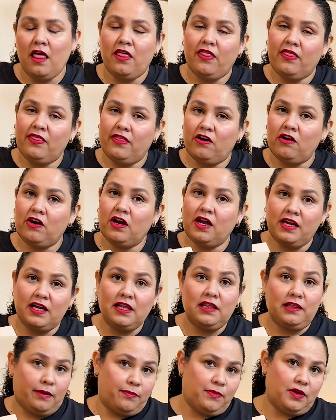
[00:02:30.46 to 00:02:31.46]
they're gonna
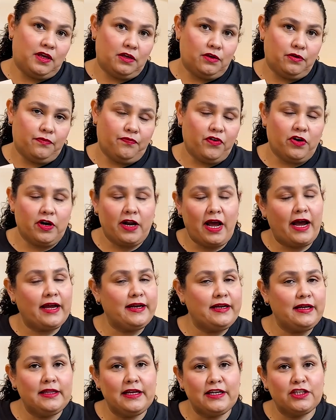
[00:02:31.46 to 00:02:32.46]
limit you. They're not
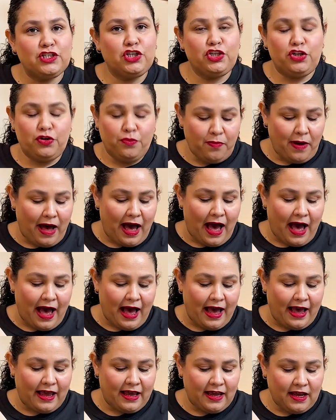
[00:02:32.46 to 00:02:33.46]
gonna let you
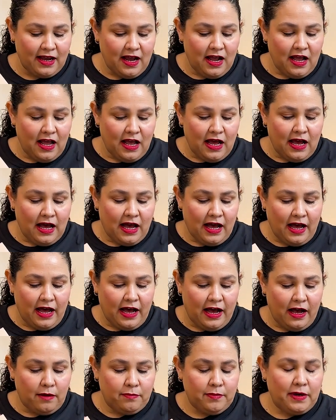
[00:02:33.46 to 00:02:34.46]
buy
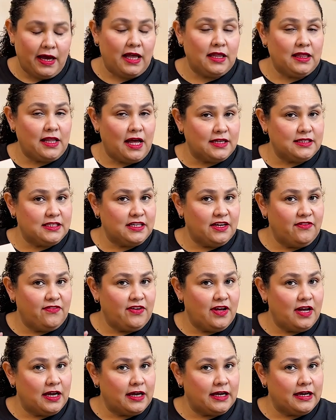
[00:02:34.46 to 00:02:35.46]
a lot of
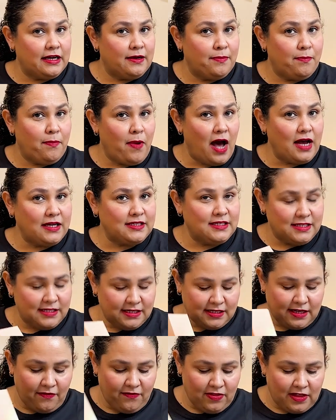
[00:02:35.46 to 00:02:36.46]

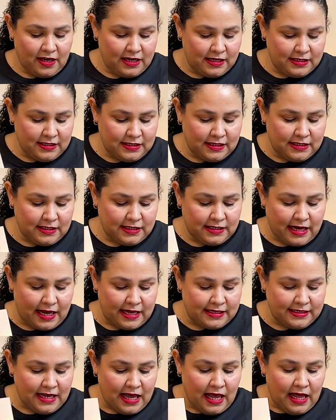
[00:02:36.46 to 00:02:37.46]
boxes of this. It
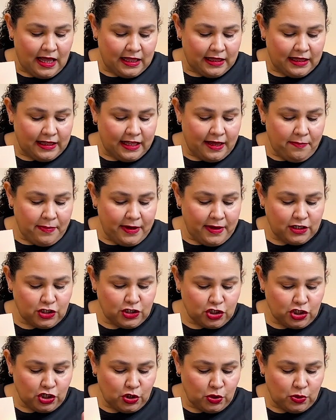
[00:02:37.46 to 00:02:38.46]
says limit
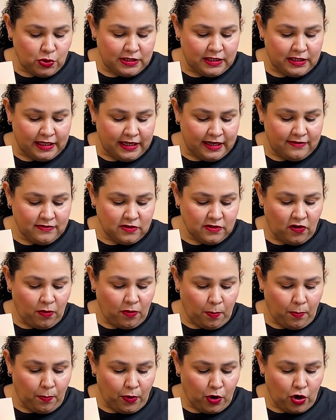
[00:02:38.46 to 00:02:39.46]
2 sleeves
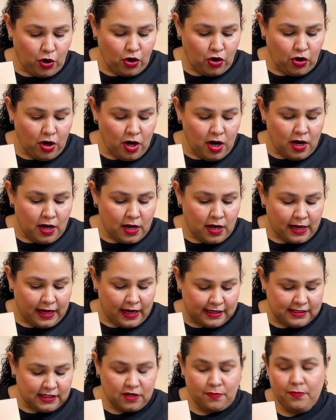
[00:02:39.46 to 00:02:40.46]
per
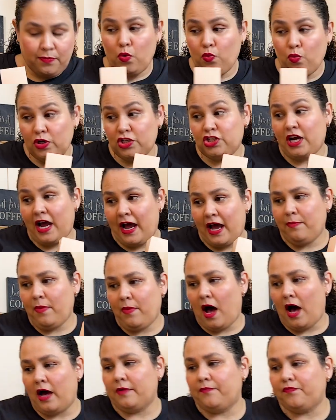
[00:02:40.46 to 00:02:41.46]
customer, which I
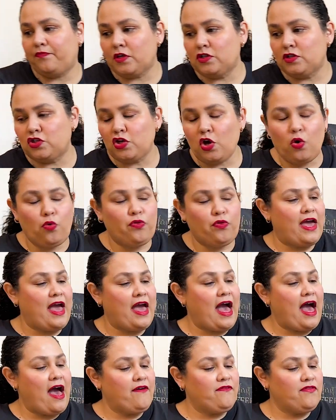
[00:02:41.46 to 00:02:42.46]
bought. So they
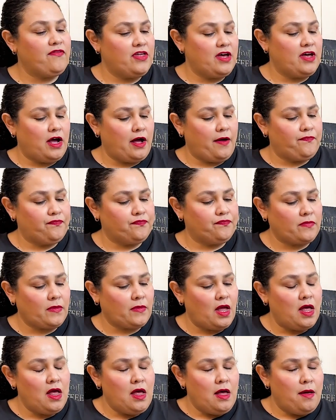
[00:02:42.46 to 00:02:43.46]
have the
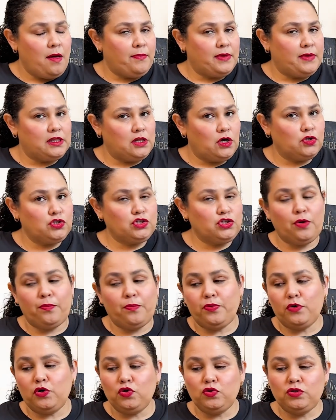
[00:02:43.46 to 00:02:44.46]
Melozio
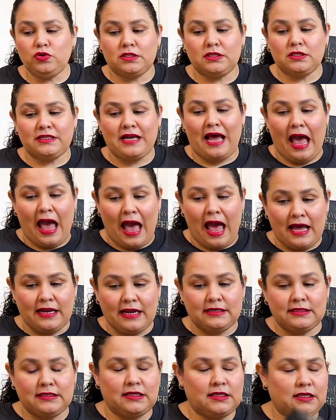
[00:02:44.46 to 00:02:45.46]
Boost
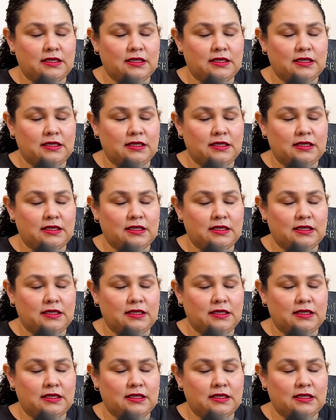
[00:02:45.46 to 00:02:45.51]
and